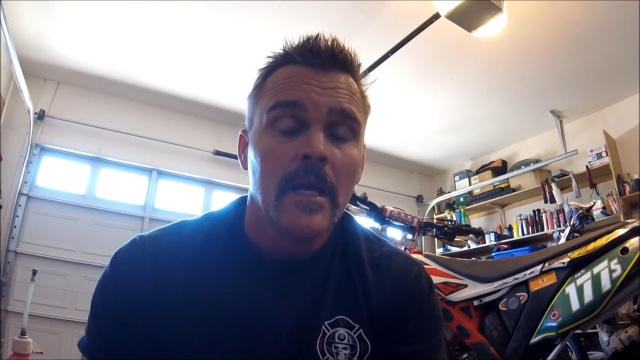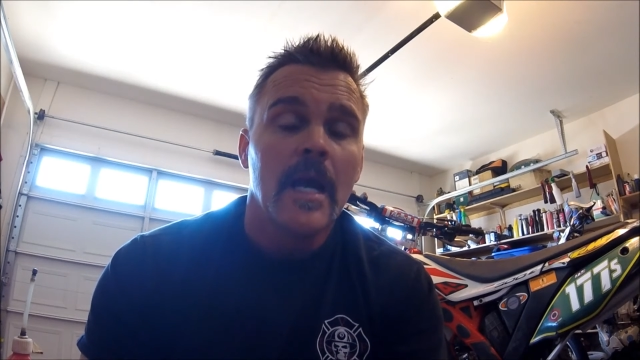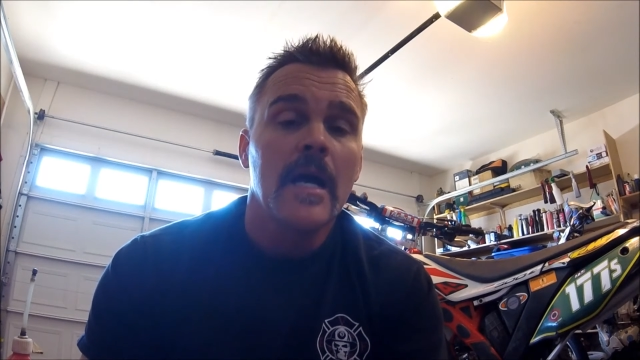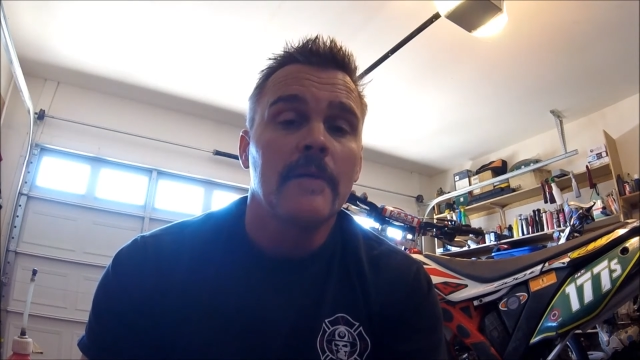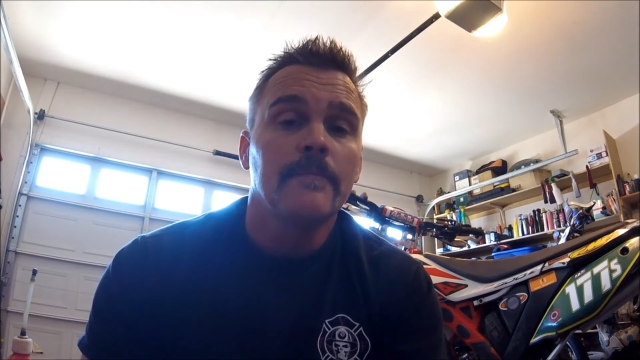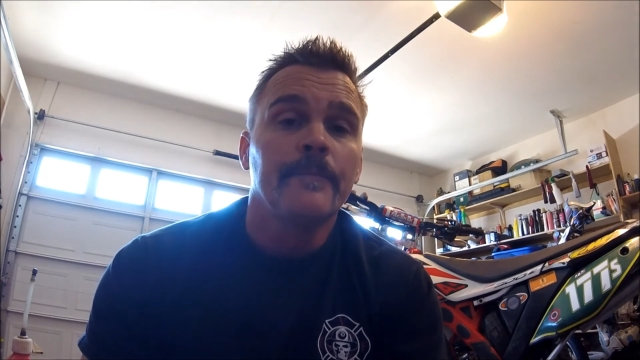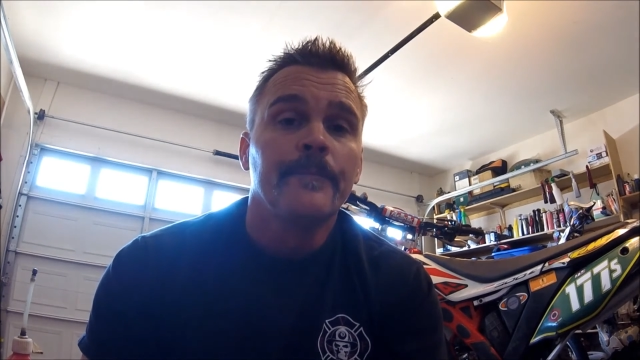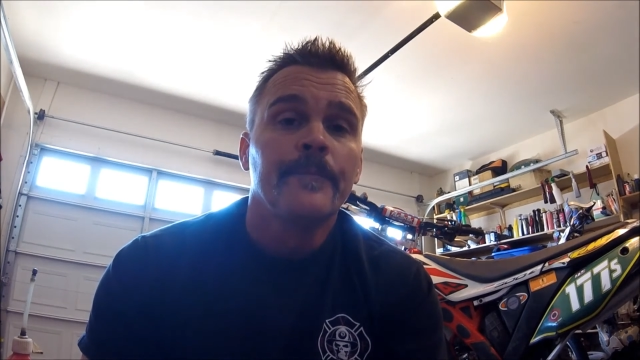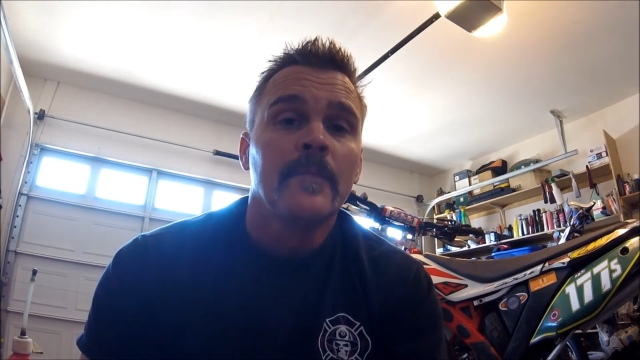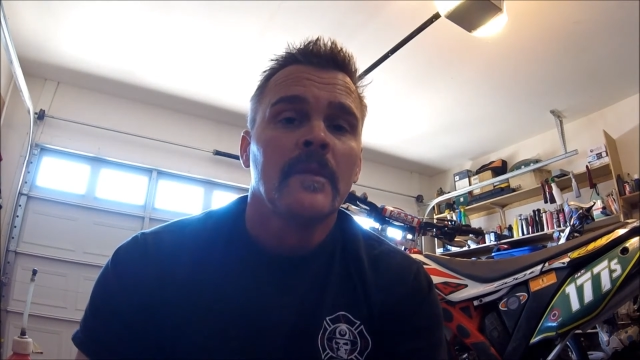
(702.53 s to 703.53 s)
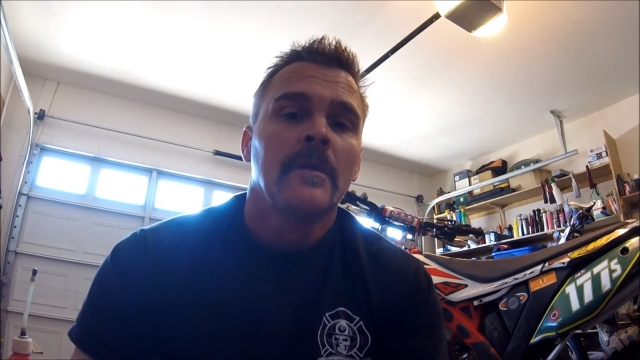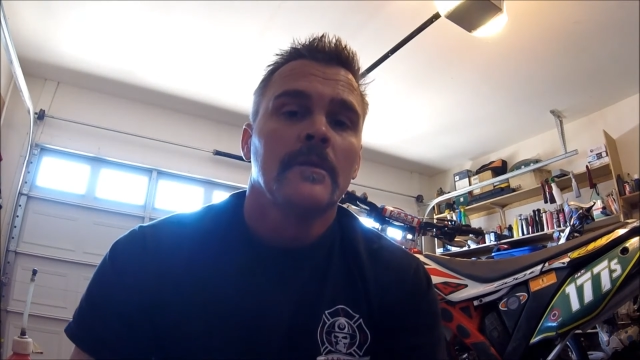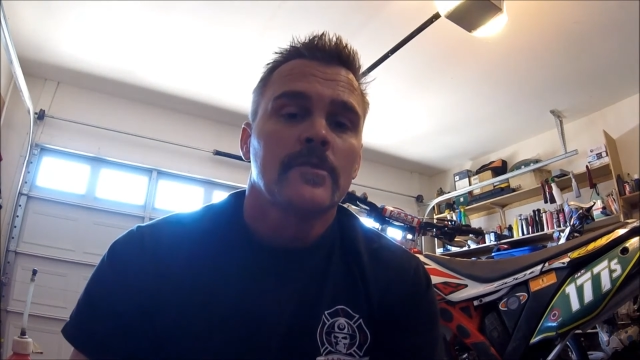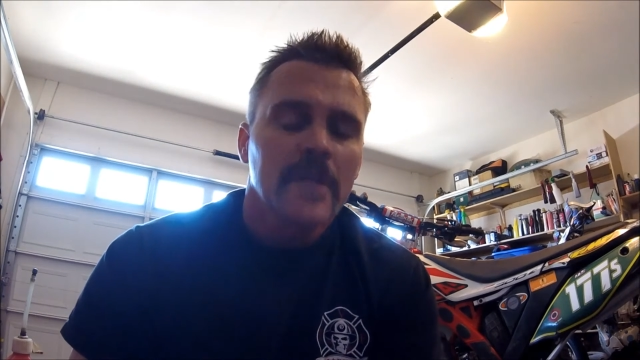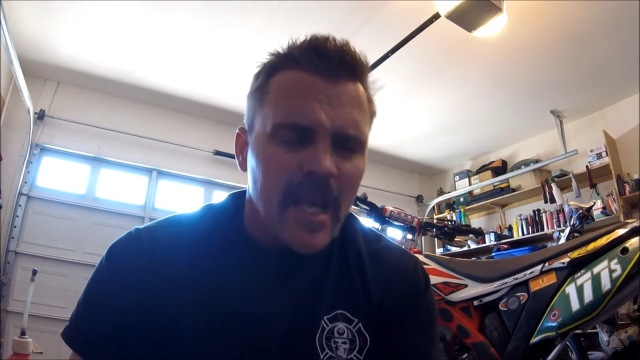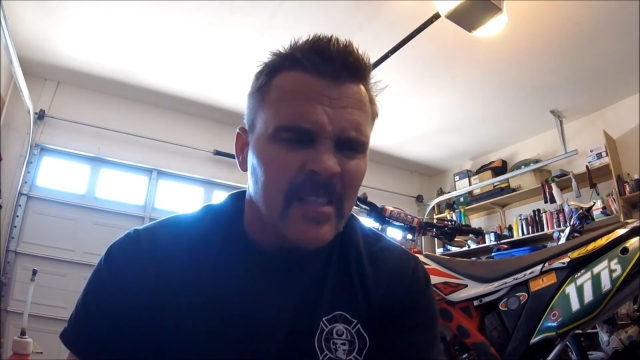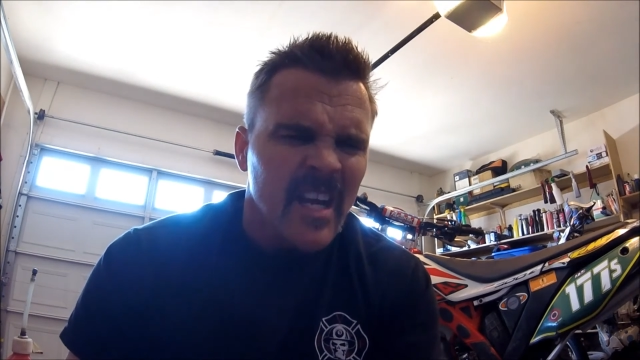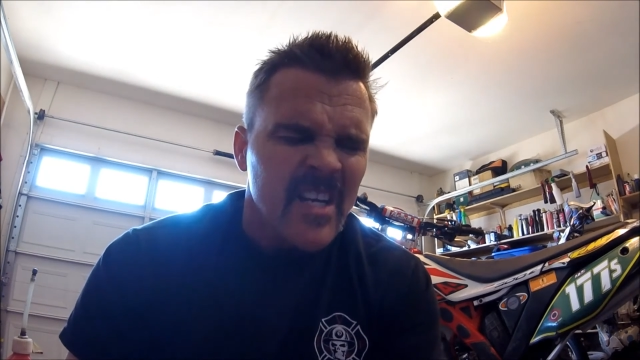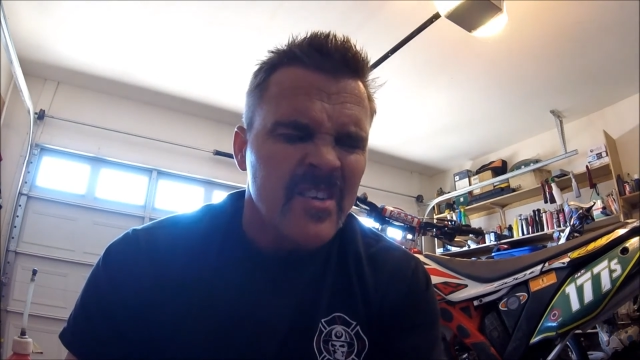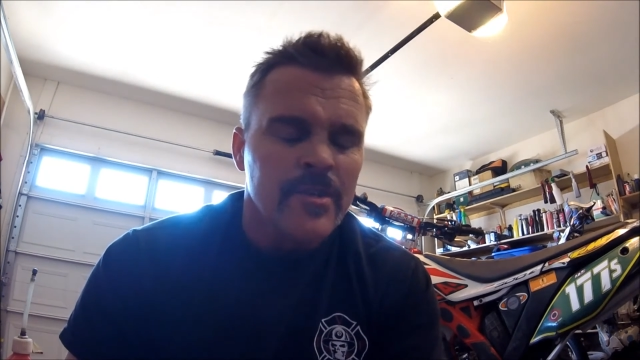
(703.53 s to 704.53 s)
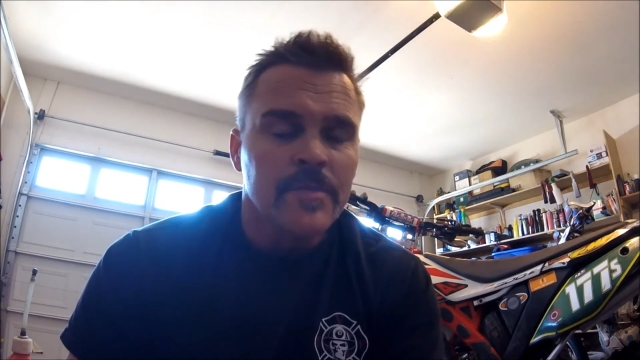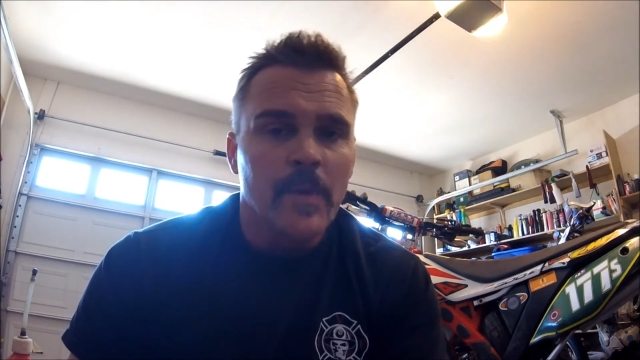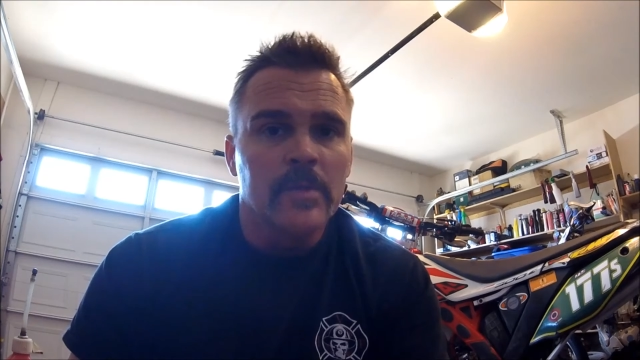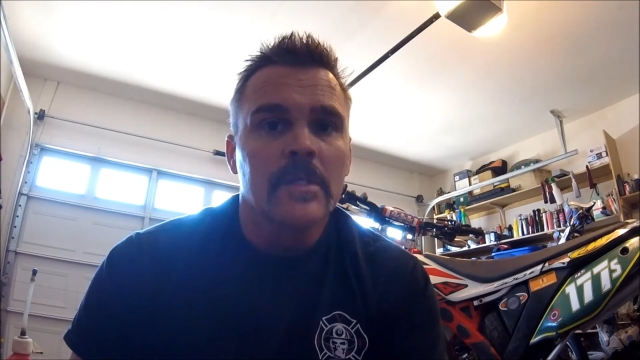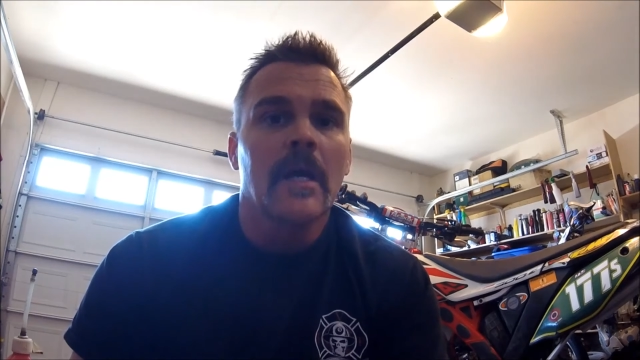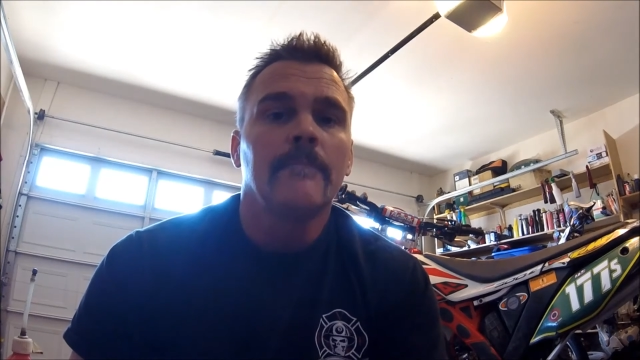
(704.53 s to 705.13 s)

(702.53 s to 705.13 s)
So yeah, tightening your spokes.